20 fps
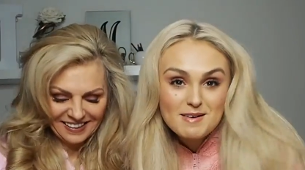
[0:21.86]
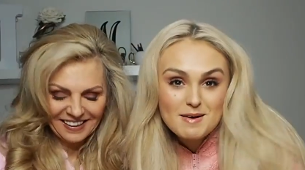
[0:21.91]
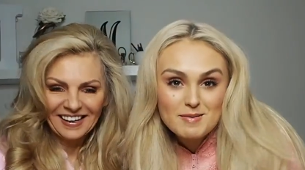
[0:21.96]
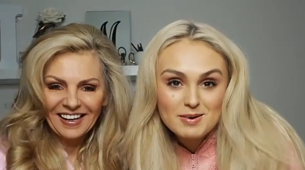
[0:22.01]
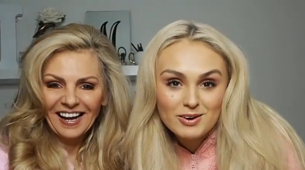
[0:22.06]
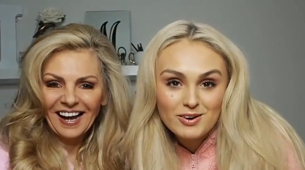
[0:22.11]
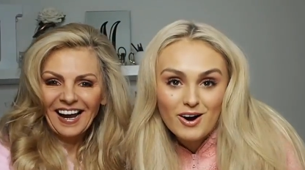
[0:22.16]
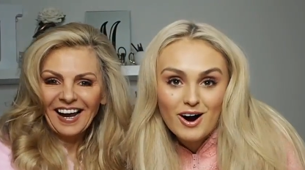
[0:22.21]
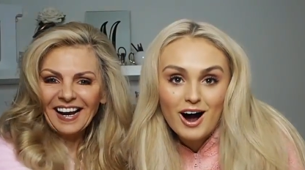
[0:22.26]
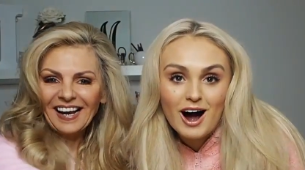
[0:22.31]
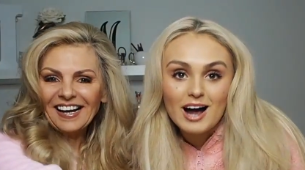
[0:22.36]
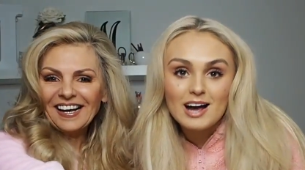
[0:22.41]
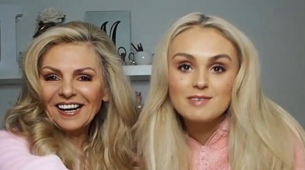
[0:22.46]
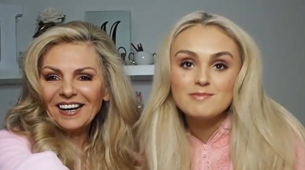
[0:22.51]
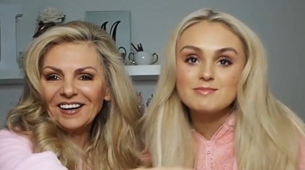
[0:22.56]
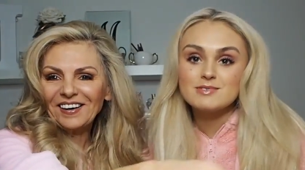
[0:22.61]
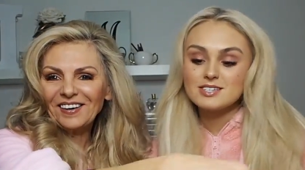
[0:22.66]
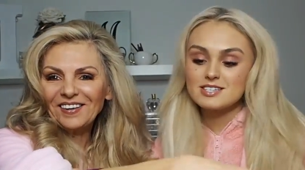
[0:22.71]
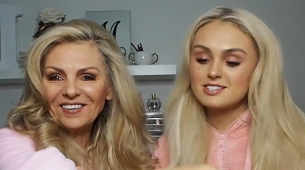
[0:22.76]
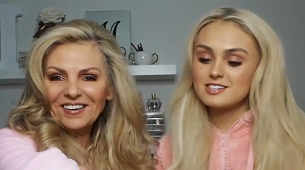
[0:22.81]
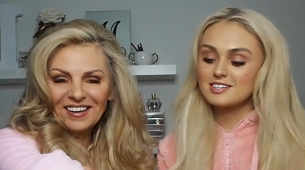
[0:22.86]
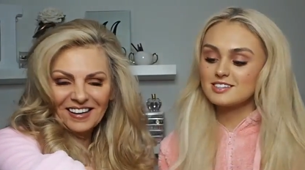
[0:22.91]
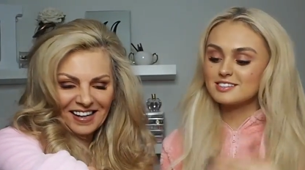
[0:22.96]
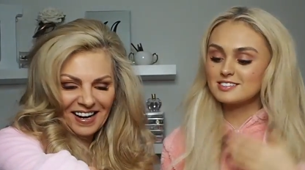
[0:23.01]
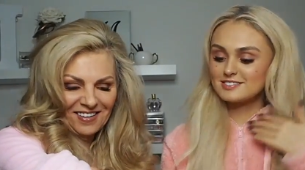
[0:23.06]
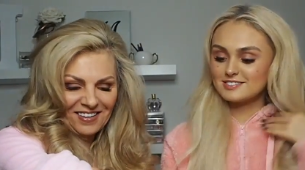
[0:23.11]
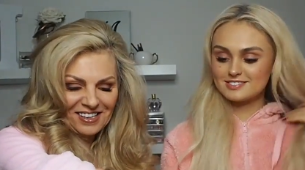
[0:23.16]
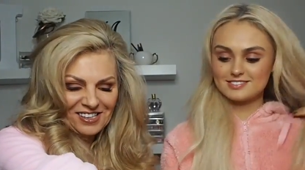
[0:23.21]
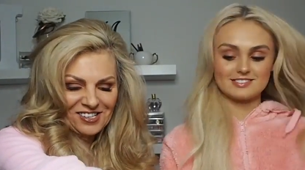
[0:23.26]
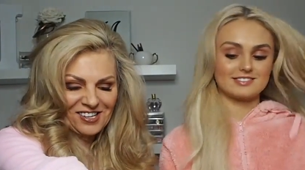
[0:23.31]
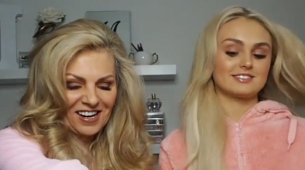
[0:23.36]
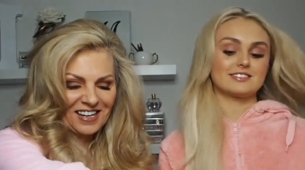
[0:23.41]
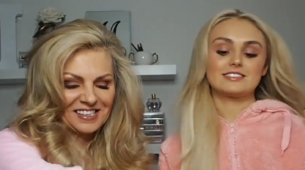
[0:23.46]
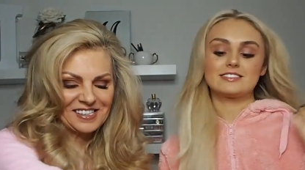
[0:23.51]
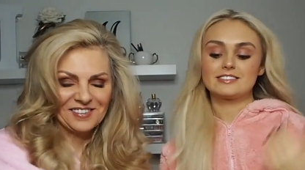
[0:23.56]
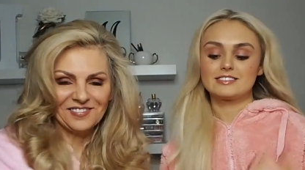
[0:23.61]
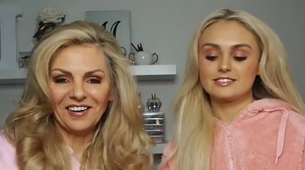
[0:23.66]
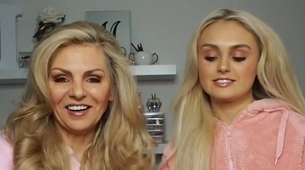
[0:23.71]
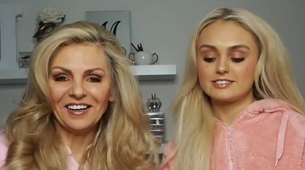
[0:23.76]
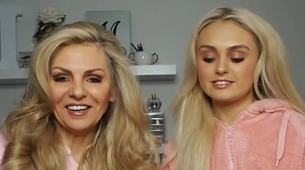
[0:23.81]
Speaker 1: Mama Grimes. Hello, look how
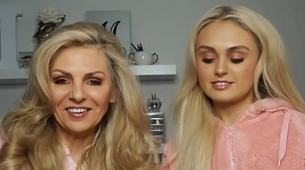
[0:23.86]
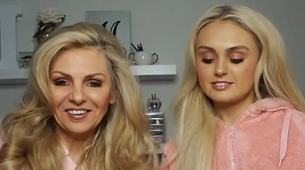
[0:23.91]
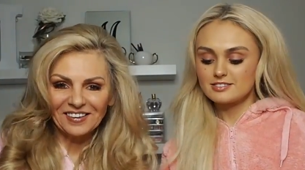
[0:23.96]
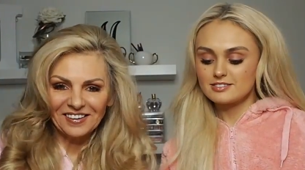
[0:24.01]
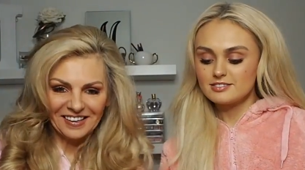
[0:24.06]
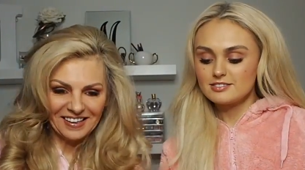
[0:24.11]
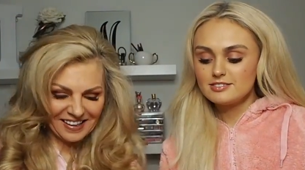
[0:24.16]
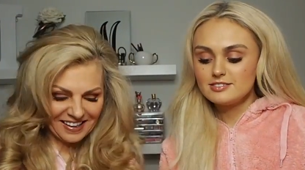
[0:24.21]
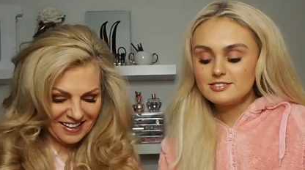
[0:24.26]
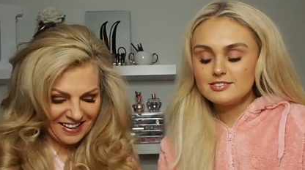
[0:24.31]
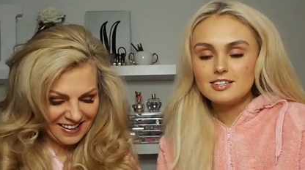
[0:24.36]
attractive I look.